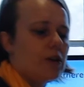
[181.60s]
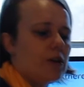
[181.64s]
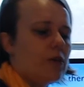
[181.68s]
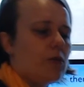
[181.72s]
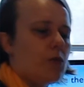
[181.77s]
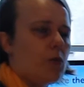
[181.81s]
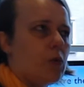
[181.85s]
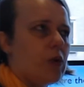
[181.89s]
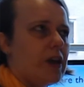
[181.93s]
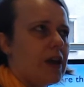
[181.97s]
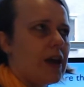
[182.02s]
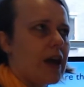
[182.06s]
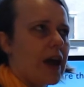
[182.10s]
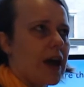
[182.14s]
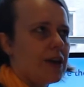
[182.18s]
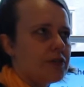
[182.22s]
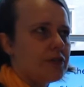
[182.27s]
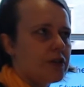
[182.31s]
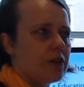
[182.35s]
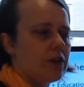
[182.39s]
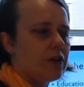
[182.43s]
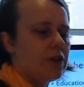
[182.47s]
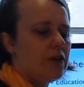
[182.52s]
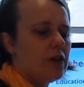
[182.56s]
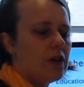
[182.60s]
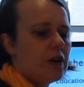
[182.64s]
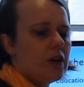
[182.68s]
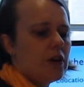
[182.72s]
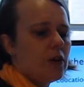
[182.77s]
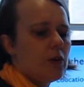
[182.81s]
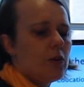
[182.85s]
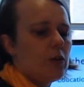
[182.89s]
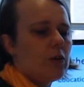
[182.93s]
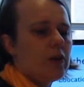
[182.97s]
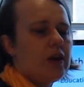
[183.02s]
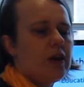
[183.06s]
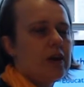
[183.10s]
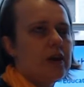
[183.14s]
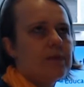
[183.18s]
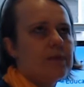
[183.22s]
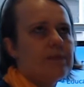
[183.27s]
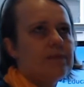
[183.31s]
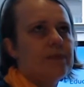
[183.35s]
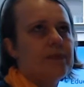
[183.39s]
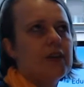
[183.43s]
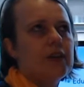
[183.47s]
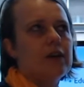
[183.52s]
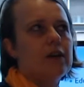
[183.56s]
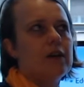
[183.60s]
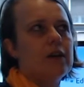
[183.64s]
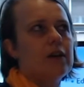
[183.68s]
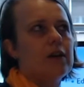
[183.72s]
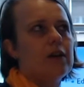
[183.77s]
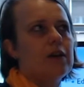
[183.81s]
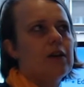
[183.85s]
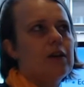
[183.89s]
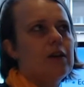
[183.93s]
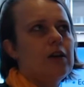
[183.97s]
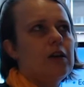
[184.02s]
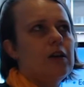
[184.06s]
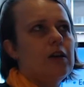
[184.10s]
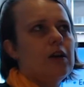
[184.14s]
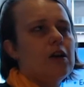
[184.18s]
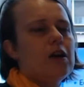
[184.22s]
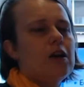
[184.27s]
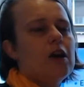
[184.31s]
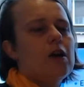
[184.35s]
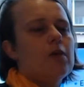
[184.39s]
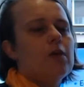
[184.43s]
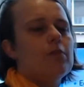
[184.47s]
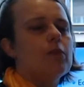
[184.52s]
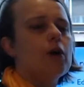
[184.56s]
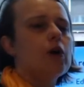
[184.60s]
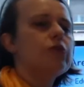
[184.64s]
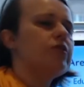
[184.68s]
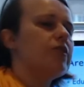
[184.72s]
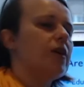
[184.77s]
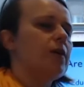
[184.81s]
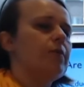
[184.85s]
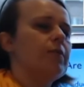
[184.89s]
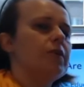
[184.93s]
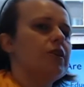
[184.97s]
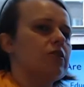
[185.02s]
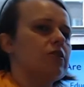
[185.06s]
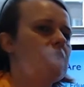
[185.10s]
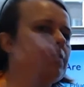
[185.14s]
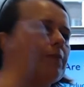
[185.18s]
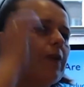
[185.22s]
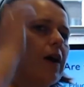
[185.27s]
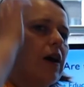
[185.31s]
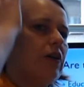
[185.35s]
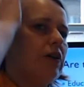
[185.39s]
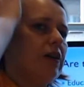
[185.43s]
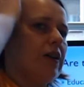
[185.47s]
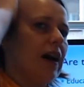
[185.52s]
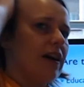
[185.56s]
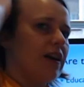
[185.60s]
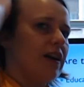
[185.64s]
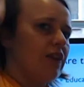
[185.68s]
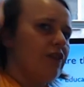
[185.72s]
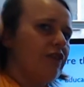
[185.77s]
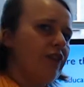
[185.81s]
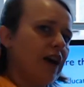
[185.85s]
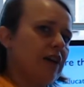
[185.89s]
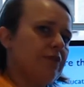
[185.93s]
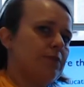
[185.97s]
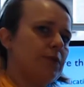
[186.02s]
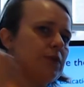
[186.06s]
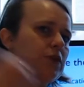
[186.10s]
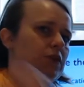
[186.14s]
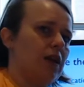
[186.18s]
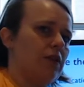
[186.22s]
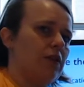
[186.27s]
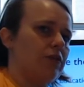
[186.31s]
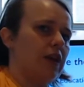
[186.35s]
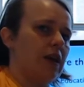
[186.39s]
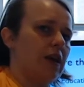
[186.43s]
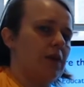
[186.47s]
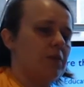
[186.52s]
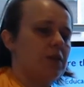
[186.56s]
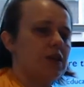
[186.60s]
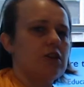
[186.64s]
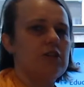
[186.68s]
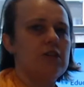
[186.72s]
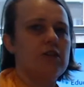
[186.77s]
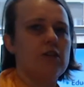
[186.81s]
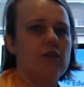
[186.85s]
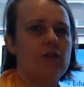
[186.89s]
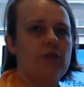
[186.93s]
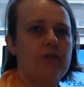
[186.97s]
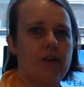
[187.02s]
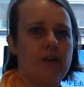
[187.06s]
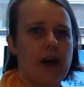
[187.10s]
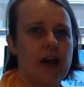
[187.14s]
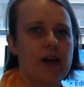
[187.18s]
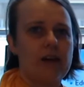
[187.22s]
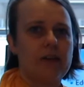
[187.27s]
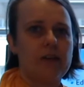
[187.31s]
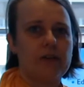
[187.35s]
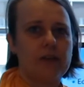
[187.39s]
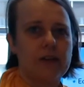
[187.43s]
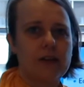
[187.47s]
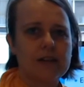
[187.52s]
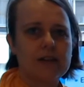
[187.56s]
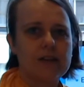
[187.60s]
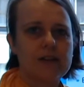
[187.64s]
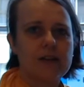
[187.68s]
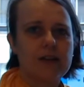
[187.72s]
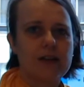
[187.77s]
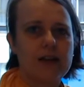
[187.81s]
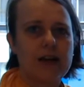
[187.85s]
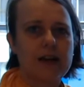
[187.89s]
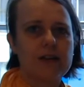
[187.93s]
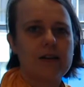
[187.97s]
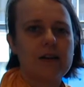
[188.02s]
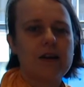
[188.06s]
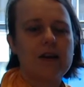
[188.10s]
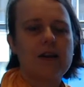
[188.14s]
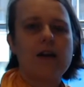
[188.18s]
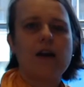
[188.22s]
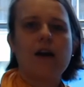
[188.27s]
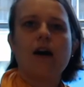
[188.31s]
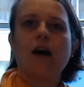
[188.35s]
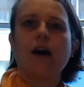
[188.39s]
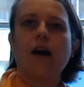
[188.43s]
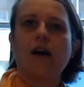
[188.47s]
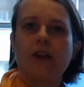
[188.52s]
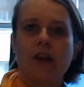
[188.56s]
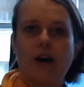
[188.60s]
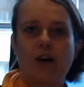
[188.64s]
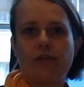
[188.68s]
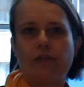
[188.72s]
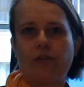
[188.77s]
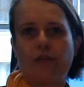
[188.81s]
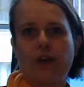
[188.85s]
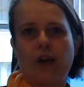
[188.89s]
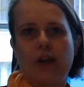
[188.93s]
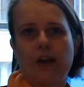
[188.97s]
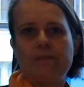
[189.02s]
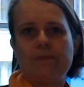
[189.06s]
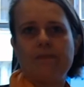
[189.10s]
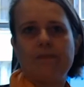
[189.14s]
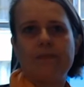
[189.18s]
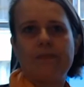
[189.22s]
we have to, we, uh, most images, about 95% of the images you'll find on the internet are not free.